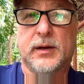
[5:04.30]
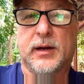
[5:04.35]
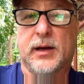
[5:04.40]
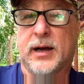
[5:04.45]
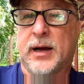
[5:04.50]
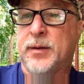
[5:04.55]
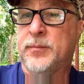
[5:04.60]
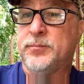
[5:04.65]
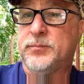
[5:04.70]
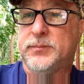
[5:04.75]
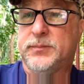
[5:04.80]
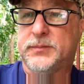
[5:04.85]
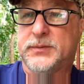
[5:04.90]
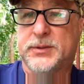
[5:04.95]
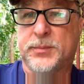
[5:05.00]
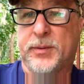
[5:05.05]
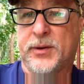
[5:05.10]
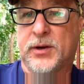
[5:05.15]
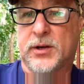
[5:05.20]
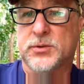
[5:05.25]

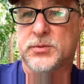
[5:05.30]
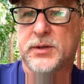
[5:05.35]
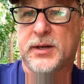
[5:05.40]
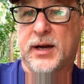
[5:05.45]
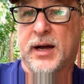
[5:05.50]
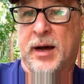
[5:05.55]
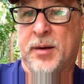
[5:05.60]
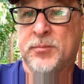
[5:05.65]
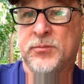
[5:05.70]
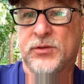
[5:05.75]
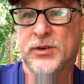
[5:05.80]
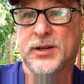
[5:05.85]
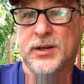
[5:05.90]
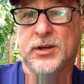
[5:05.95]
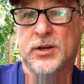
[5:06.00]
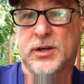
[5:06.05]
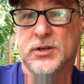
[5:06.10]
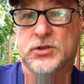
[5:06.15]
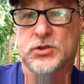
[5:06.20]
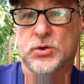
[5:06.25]
to be honest with you, I'm really
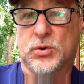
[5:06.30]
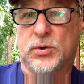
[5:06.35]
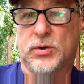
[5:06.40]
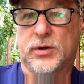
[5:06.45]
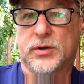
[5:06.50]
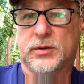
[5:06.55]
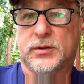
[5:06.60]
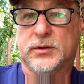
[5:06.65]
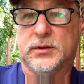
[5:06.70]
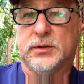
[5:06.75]
not sure